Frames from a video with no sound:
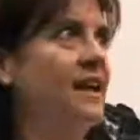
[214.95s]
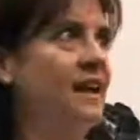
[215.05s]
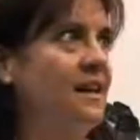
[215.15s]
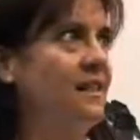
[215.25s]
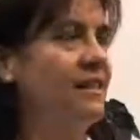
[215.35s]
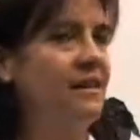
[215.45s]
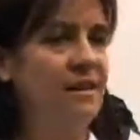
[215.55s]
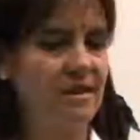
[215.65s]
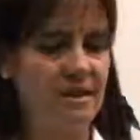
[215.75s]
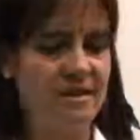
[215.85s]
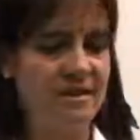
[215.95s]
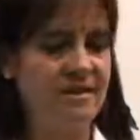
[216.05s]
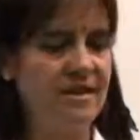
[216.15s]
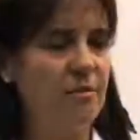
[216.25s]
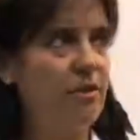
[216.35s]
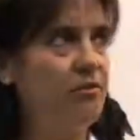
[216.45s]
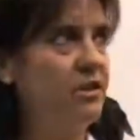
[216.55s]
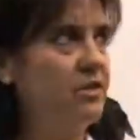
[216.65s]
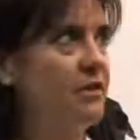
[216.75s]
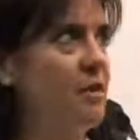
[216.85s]
anything that, as I said, with the
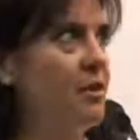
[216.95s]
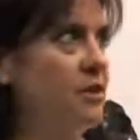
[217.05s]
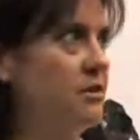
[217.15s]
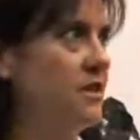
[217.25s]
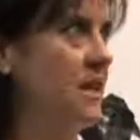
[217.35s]
wrist strap post,